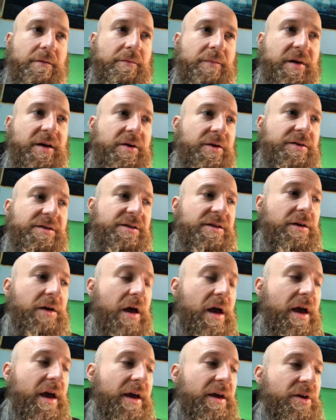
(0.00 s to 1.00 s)
Because
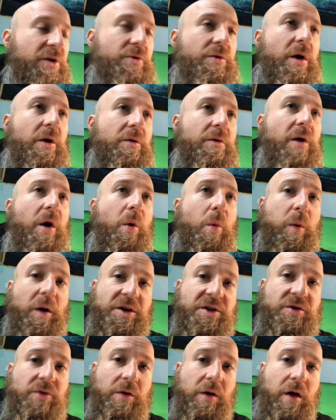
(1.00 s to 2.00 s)
you don't know
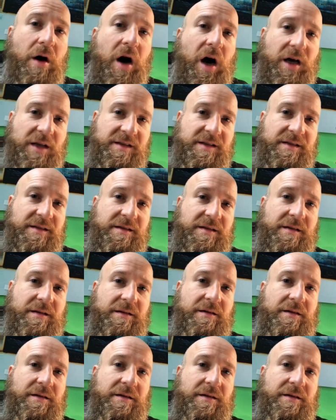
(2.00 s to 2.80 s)
what you lost.